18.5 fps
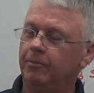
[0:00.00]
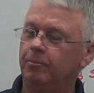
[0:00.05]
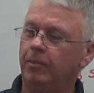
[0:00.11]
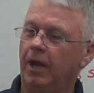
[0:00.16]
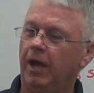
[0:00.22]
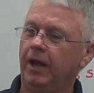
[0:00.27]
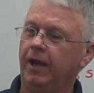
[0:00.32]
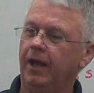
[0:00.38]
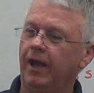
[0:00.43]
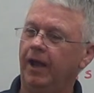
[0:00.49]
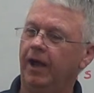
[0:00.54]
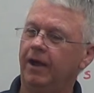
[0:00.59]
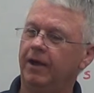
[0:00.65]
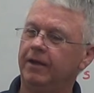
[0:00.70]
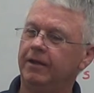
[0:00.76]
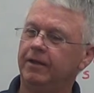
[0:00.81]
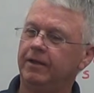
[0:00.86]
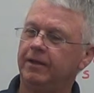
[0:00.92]

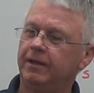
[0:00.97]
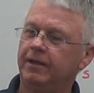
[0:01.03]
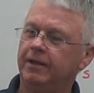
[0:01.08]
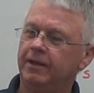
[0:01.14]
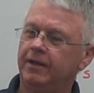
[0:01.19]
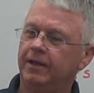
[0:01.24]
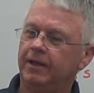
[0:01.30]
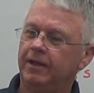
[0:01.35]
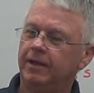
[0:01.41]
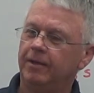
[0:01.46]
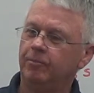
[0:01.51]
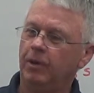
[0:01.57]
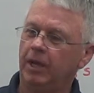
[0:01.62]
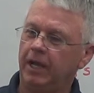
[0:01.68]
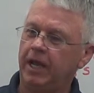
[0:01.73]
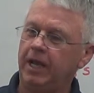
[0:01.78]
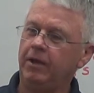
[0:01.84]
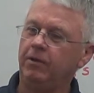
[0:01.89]
but
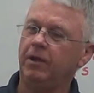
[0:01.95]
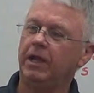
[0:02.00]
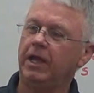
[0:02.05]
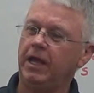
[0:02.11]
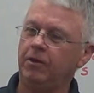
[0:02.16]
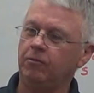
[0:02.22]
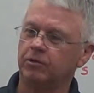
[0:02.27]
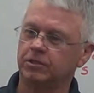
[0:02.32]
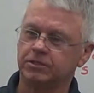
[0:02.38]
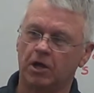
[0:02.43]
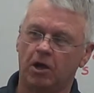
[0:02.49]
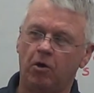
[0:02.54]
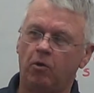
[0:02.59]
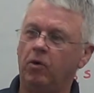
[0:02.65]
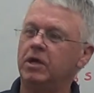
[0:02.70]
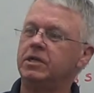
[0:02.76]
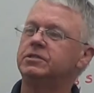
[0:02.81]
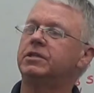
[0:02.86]
he was
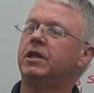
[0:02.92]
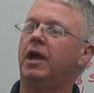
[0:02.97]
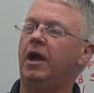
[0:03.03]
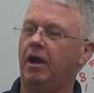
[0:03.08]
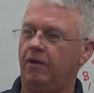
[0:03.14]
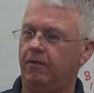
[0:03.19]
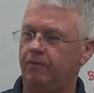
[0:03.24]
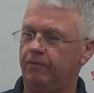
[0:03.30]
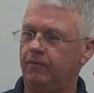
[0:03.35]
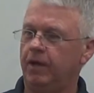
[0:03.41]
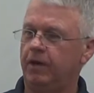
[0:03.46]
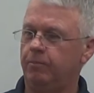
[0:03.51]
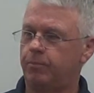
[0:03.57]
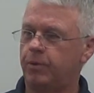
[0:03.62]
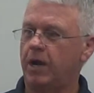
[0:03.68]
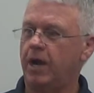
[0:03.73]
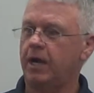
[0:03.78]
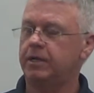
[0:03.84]
always there in
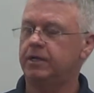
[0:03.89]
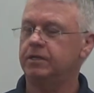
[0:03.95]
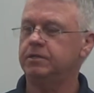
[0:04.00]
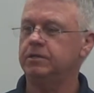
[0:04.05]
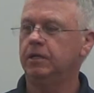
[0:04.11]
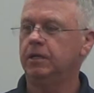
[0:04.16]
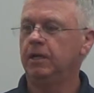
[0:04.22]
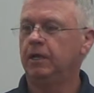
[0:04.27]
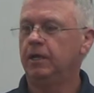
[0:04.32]
practice.